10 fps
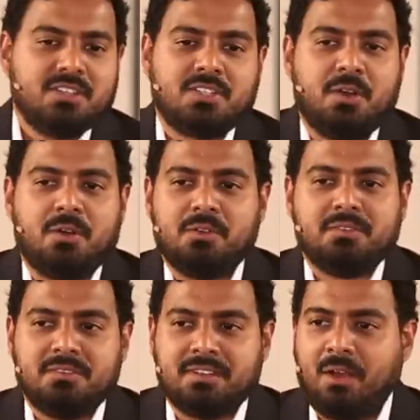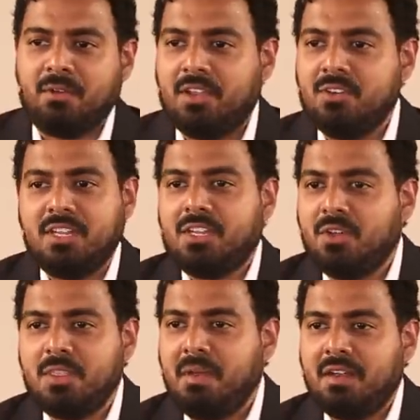So now can you
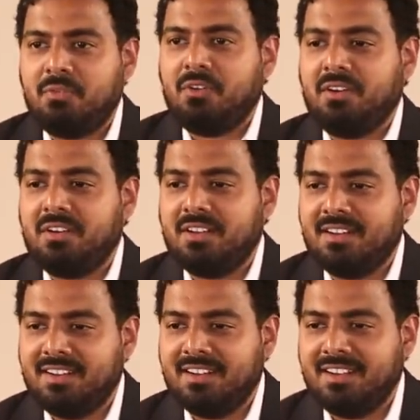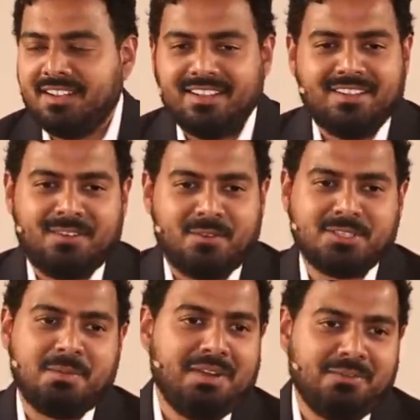decode the metaphor?
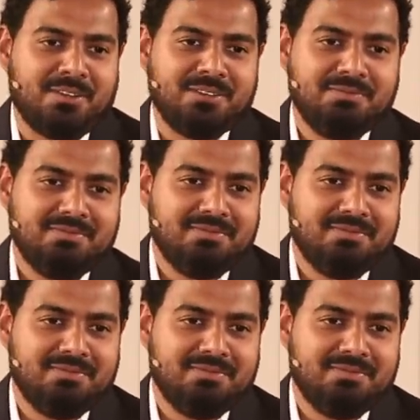What's the metaphor?